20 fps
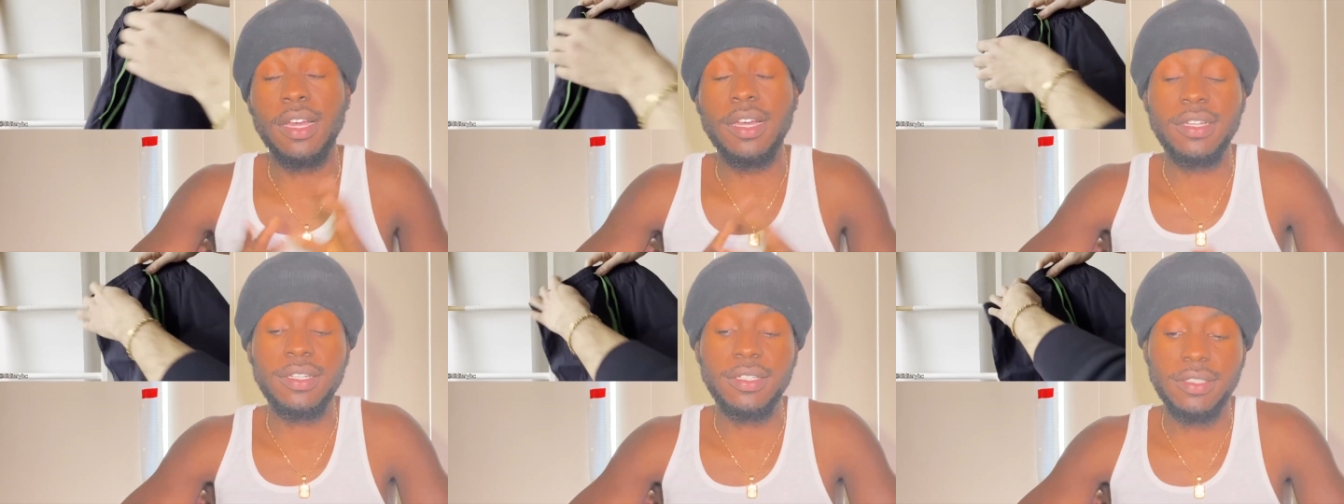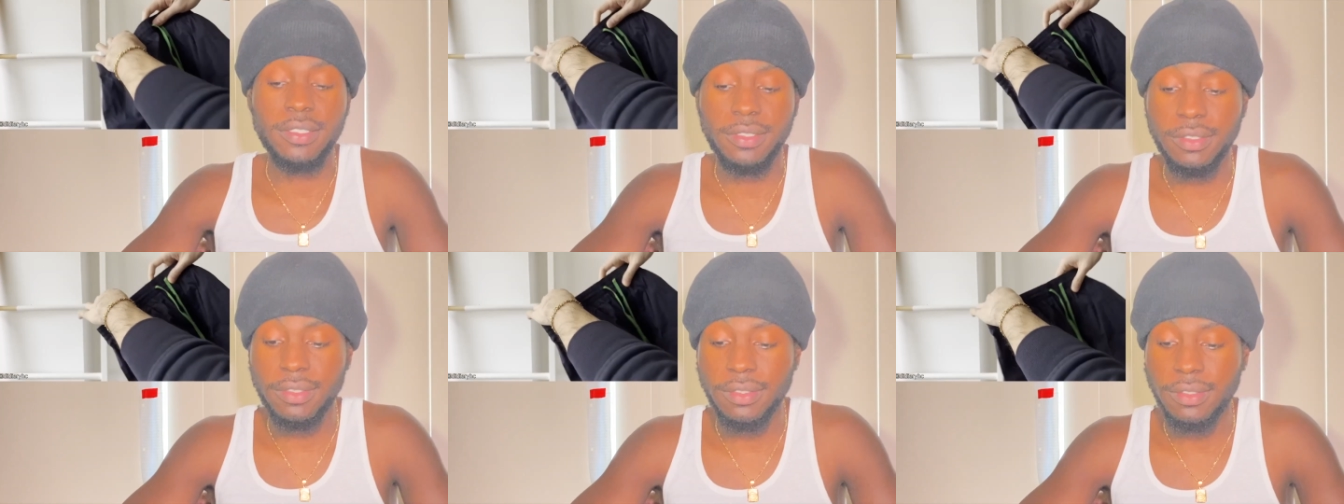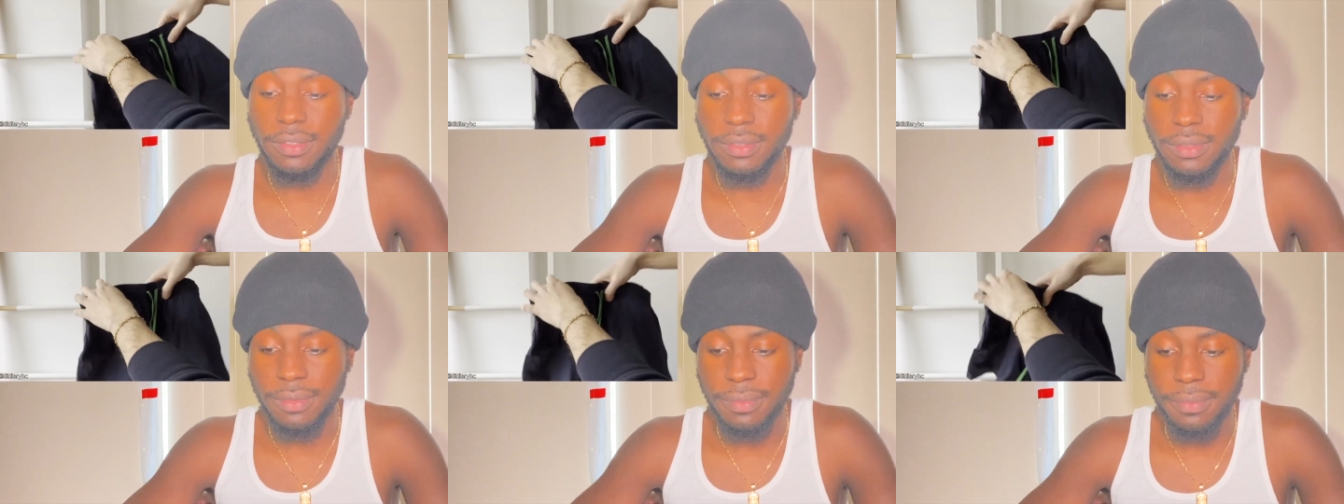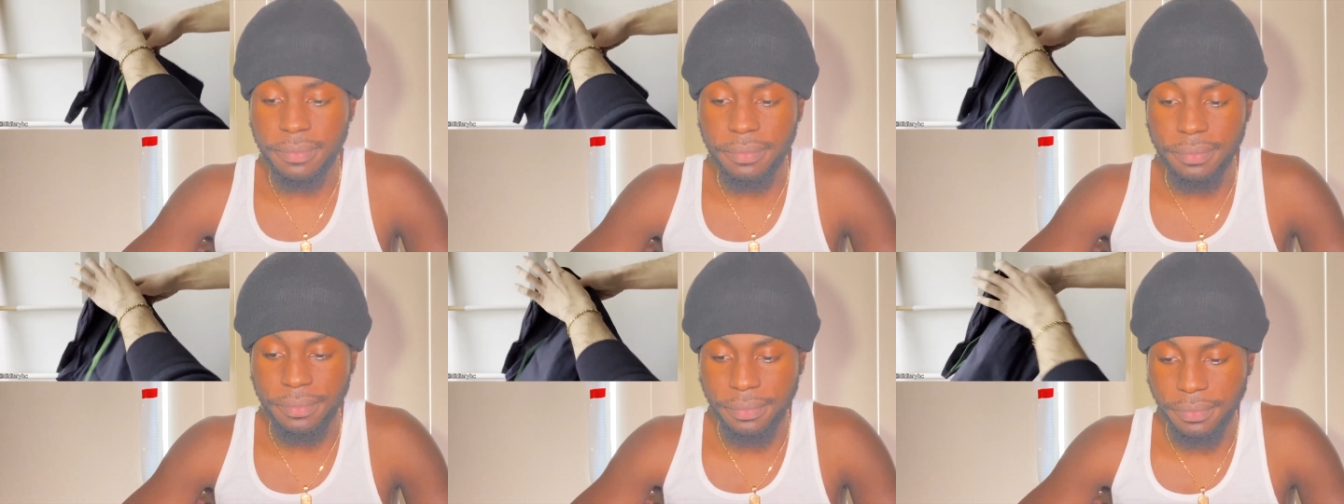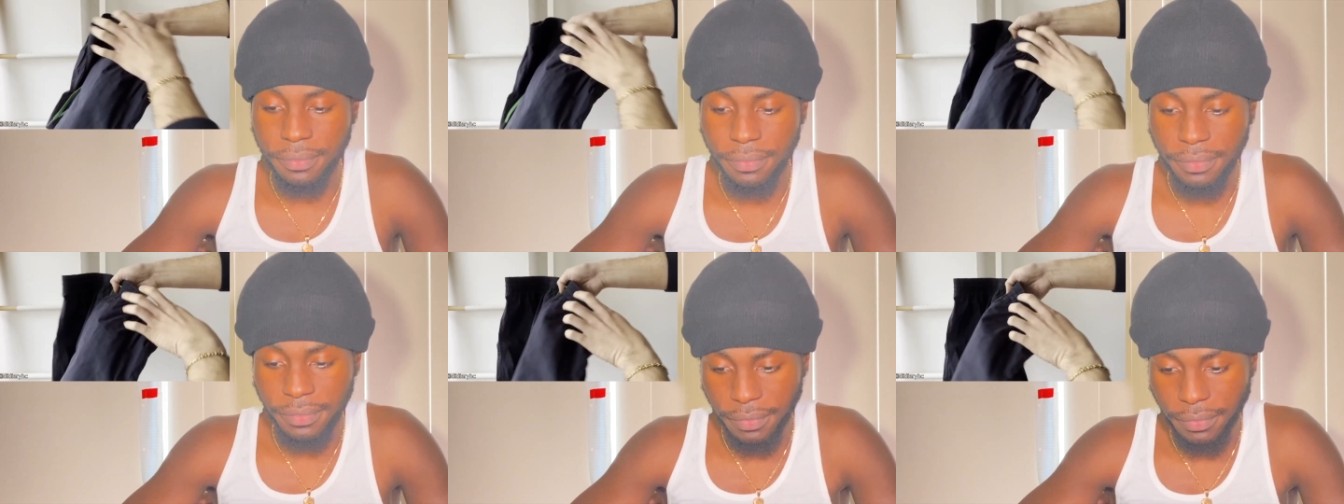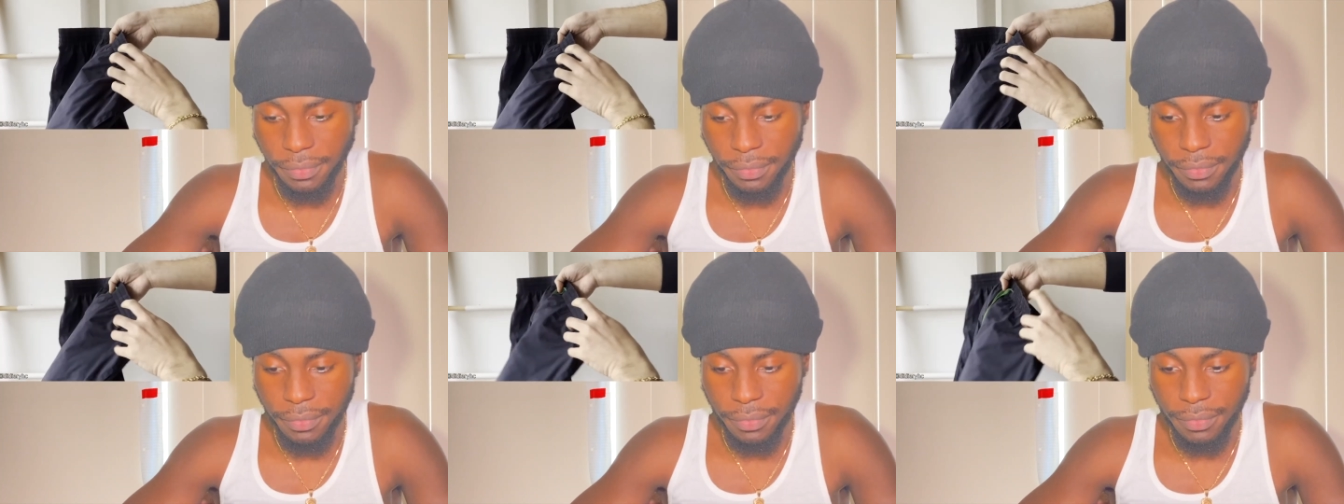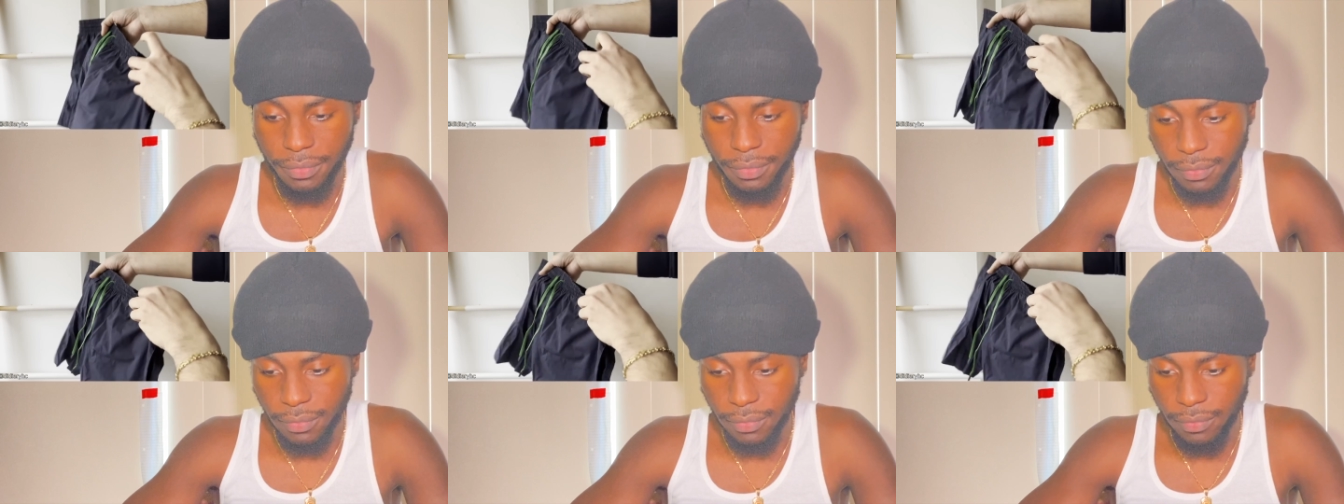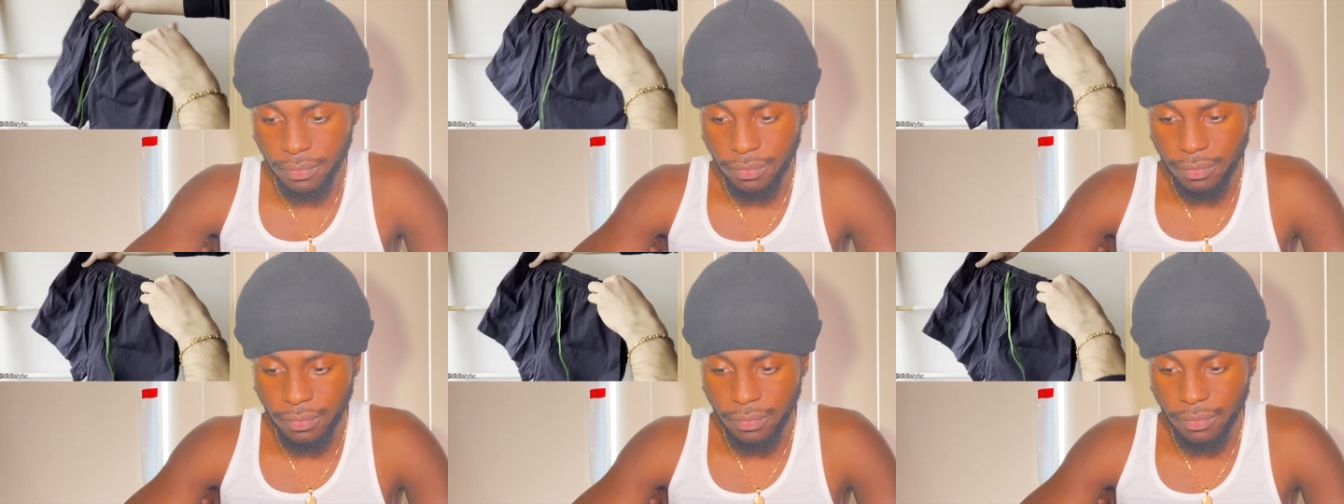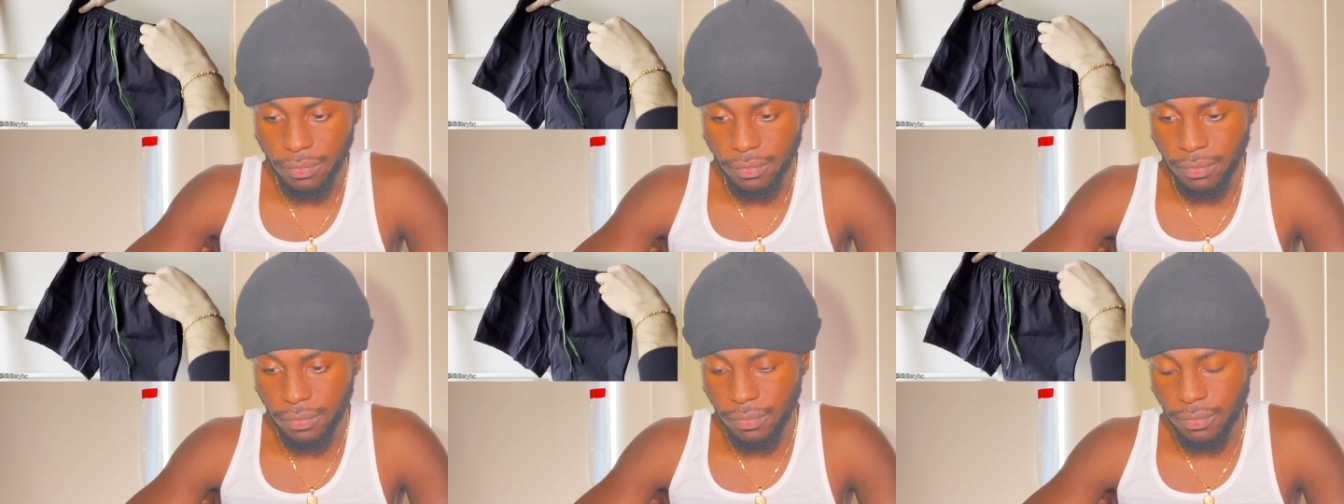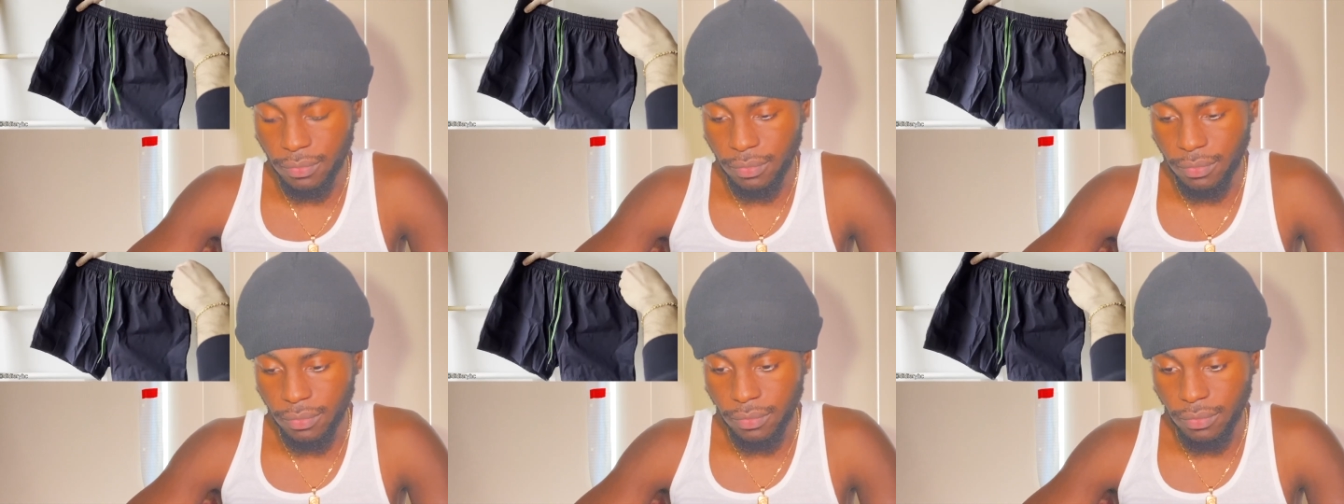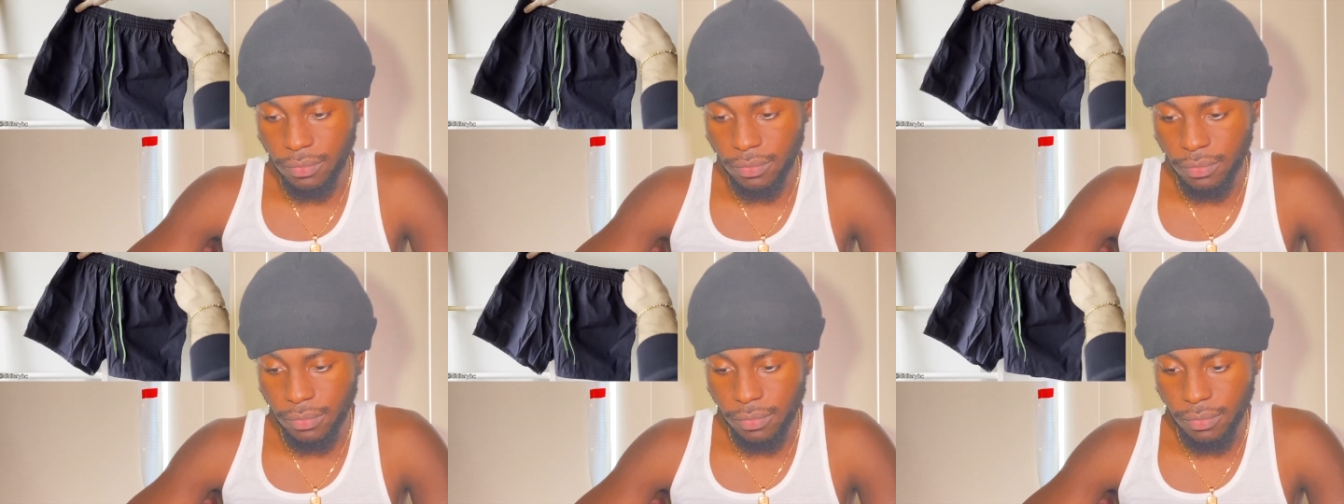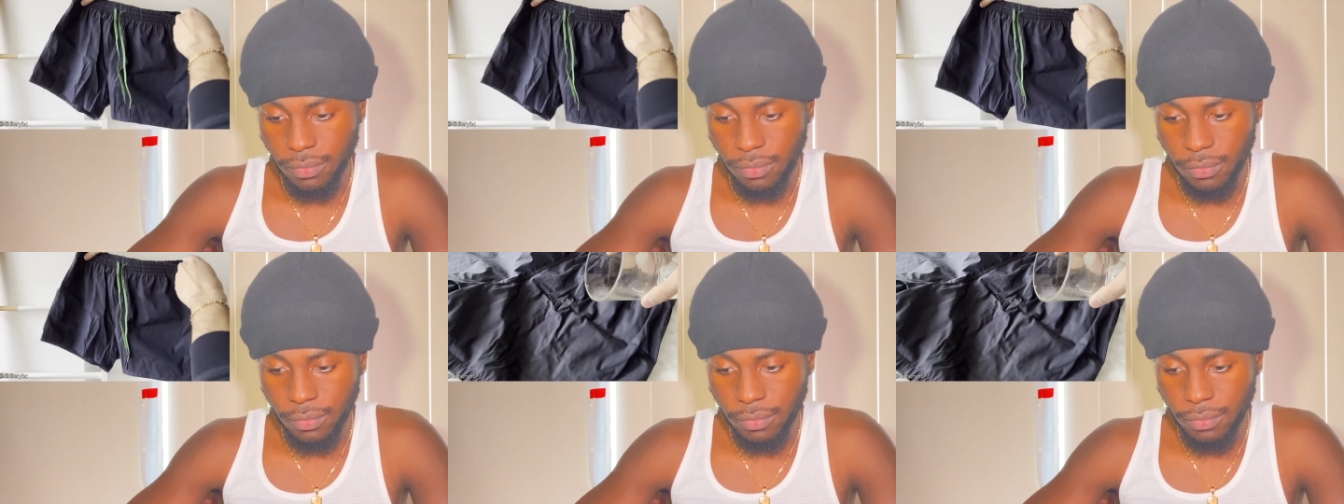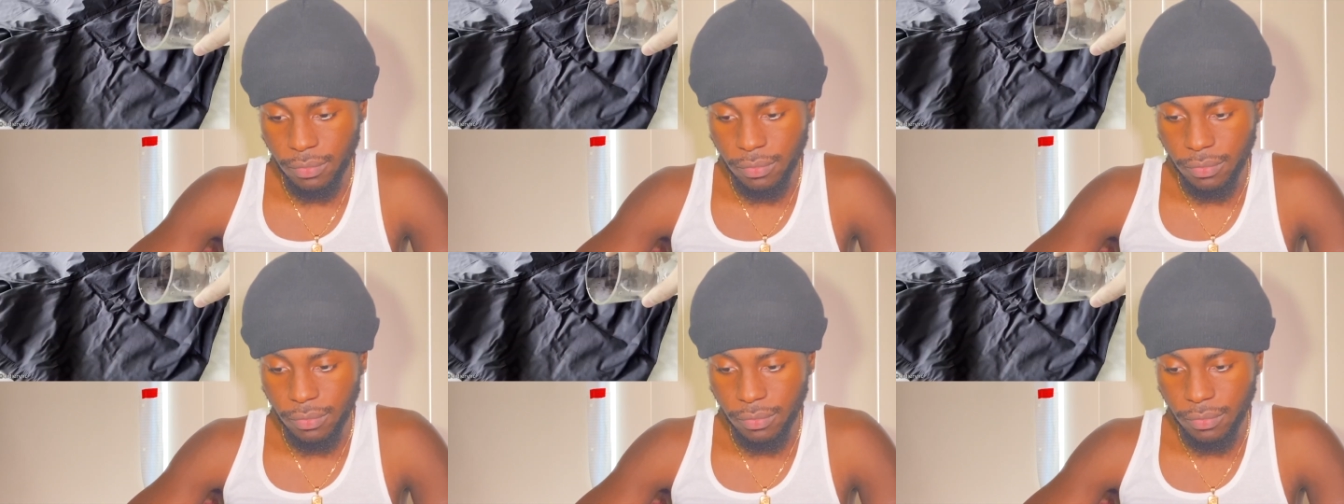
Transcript: The logo on these swimming shorts appears when it gets exposed to water.